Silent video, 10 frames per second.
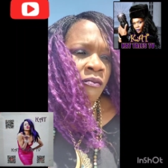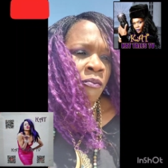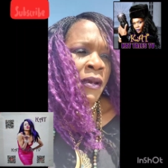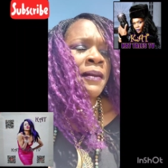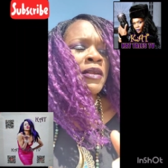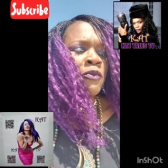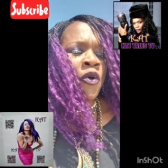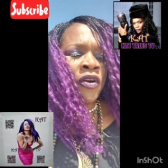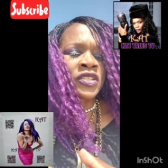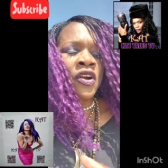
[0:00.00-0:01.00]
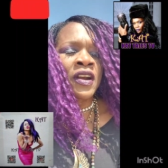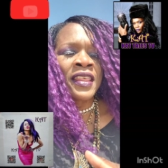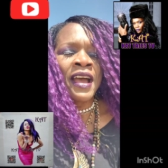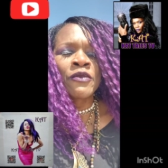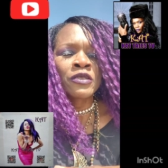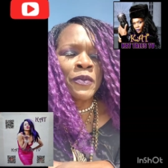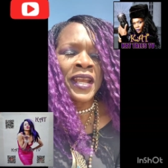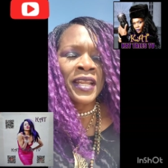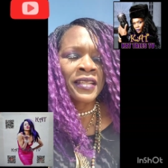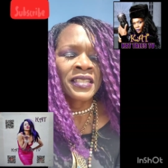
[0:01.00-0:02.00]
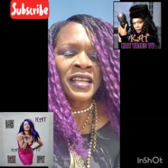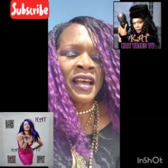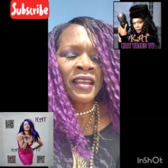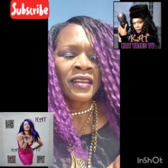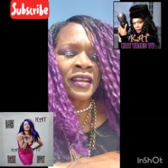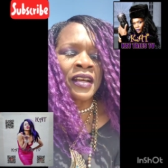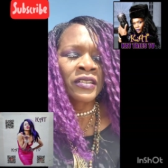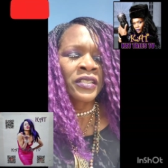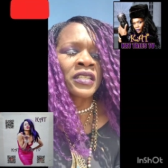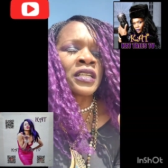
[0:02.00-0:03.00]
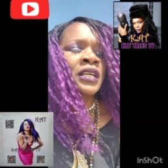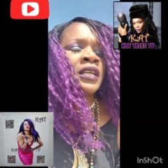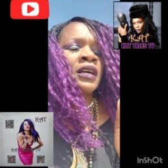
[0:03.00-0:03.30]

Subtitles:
maybe more. Sorry, that was Megan Thee Stallion and Kelsey.